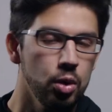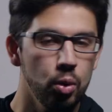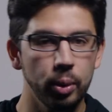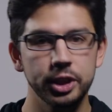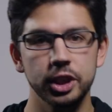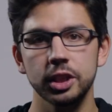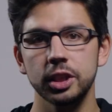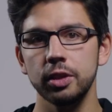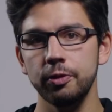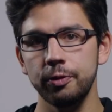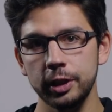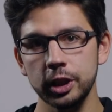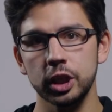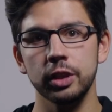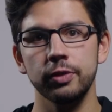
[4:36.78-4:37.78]
which is
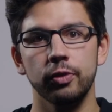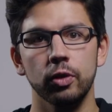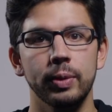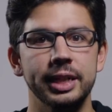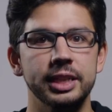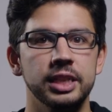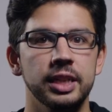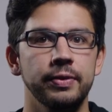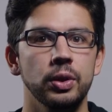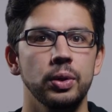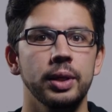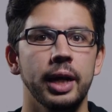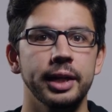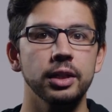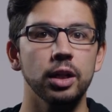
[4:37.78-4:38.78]
sufficient for Rec
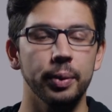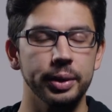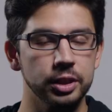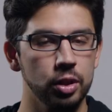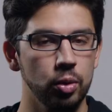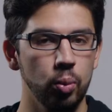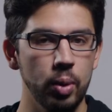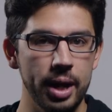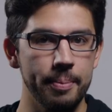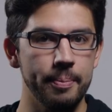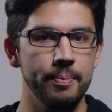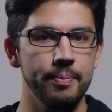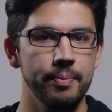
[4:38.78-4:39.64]
709 going to the web.